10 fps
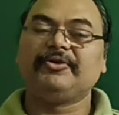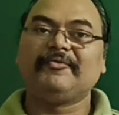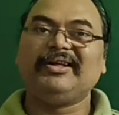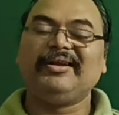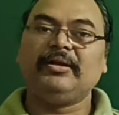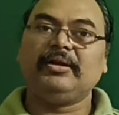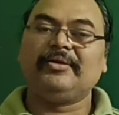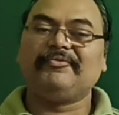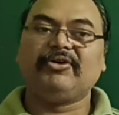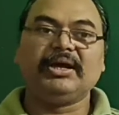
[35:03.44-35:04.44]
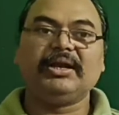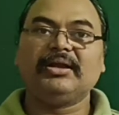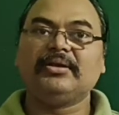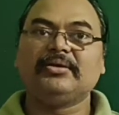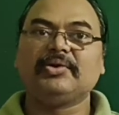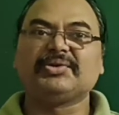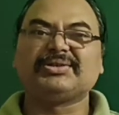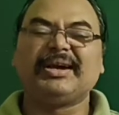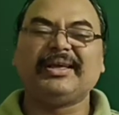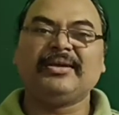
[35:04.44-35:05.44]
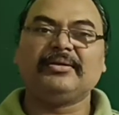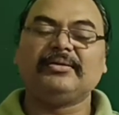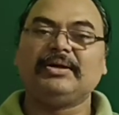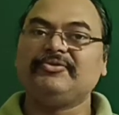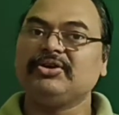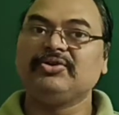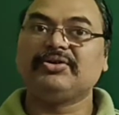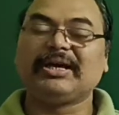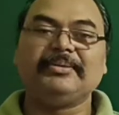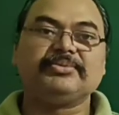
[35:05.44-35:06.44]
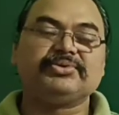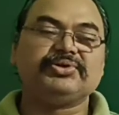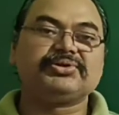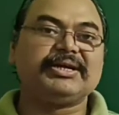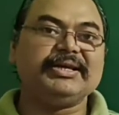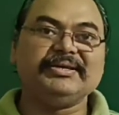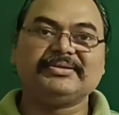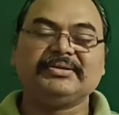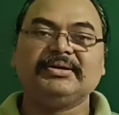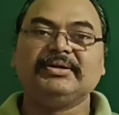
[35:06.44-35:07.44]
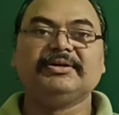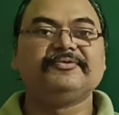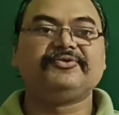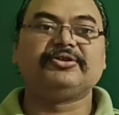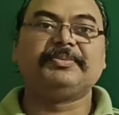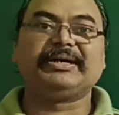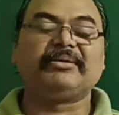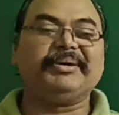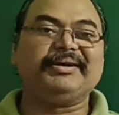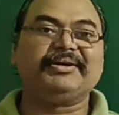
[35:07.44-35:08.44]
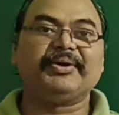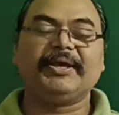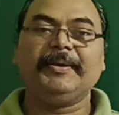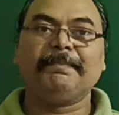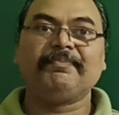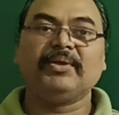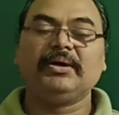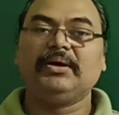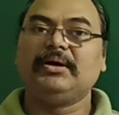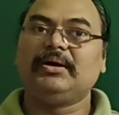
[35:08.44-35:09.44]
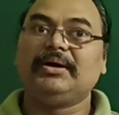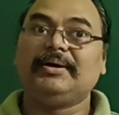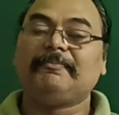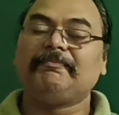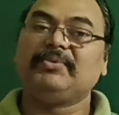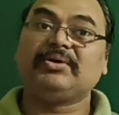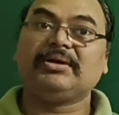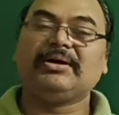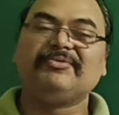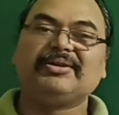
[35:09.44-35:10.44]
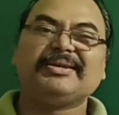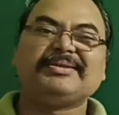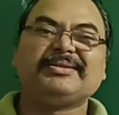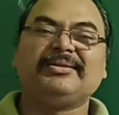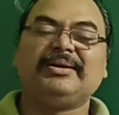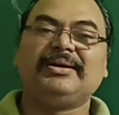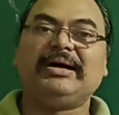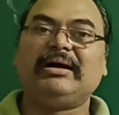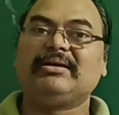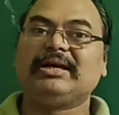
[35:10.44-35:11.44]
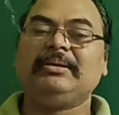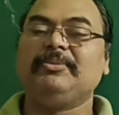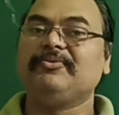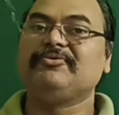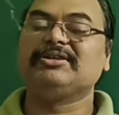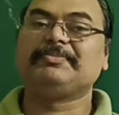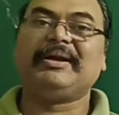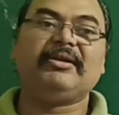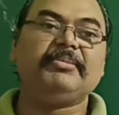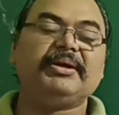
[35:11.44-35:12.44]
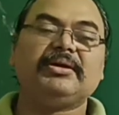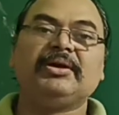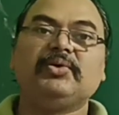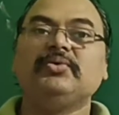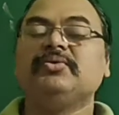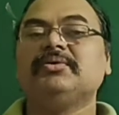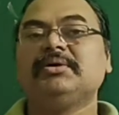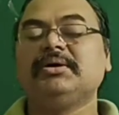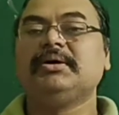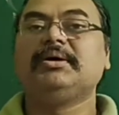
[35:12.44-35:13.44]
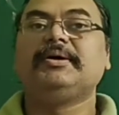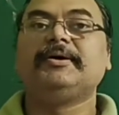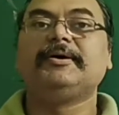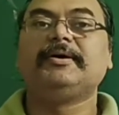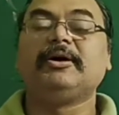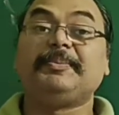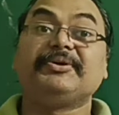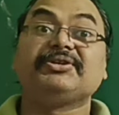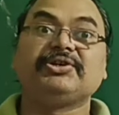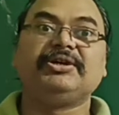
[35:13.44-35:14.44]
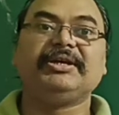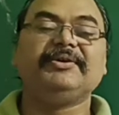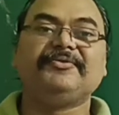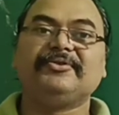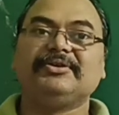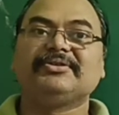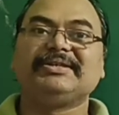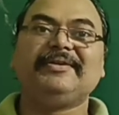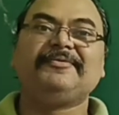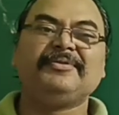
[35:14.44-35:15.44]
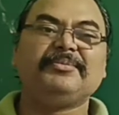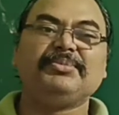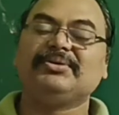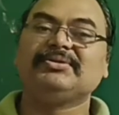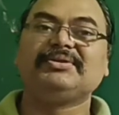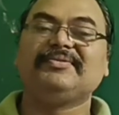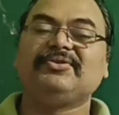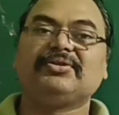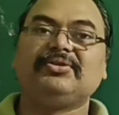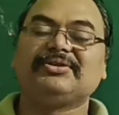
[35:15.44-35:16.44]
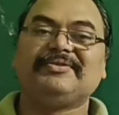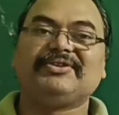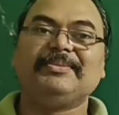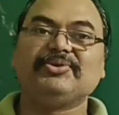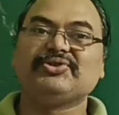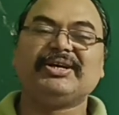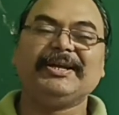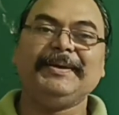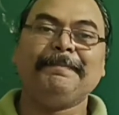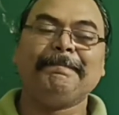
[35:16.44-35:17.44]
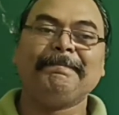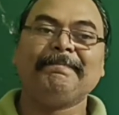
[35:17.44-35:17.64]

of you are well and fine and you're studying, devoting your time to your studies for your betterment. Okay, you can convert this hard time of this pandemic into opportunity for yourself, because you've got lots of time to study